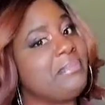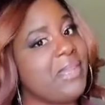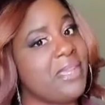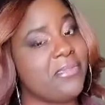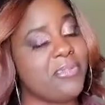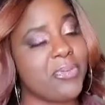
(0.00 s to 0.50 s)

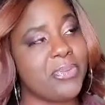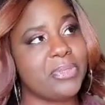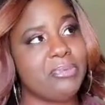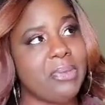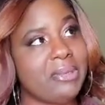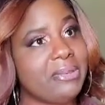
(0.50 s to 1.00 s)
if you
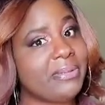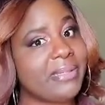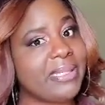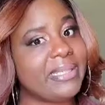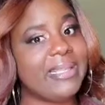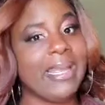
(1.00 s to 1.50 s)
was
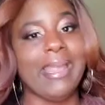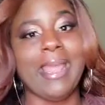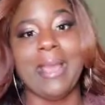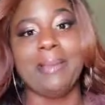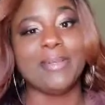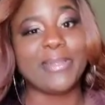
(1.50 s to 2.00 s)
wondering,
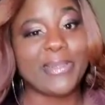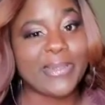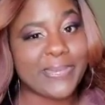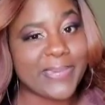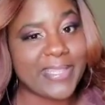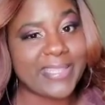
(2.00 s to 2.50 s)
I'm
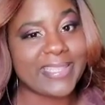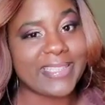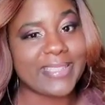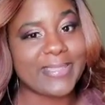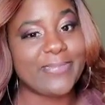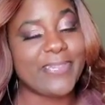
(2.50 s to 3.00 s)
gonna make
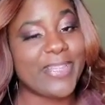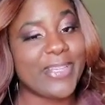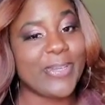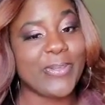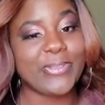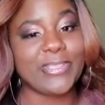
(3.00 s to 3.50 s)
this
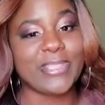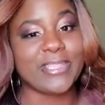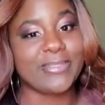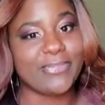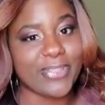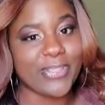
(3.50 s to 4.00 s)
video
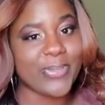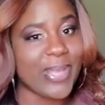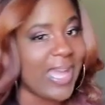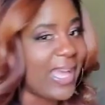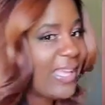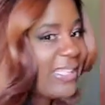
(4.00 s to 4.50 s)
just for you
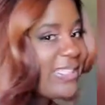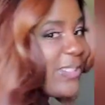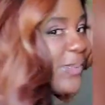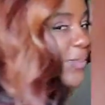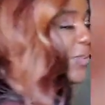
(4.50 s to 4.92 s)
guys. So I'm